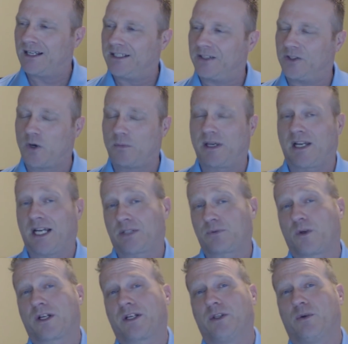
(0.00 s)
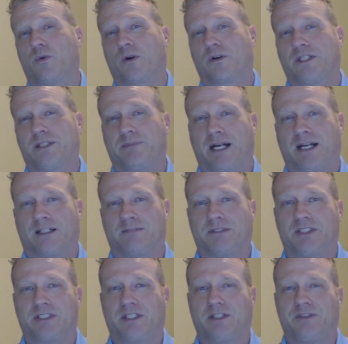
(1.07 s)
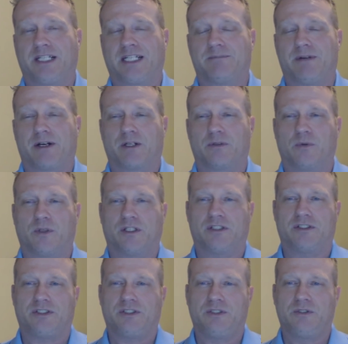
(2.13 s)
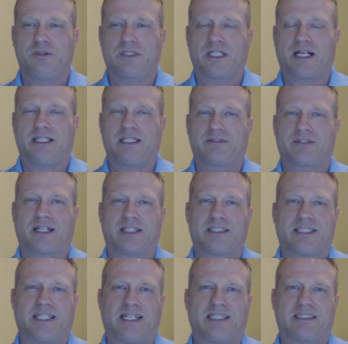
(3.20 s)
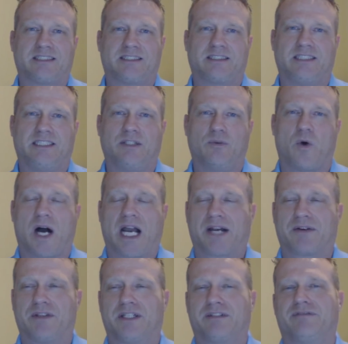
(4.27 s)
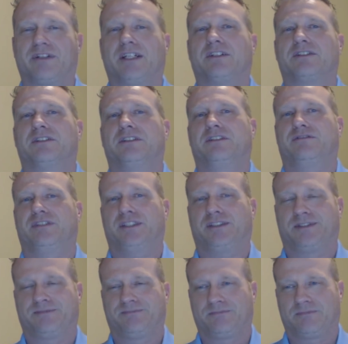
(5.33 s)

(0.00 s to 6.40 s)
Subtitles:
Now, nobody liked working the warranty pile, but the good thing about it was you kind of got a chance to see why everything fails in the field.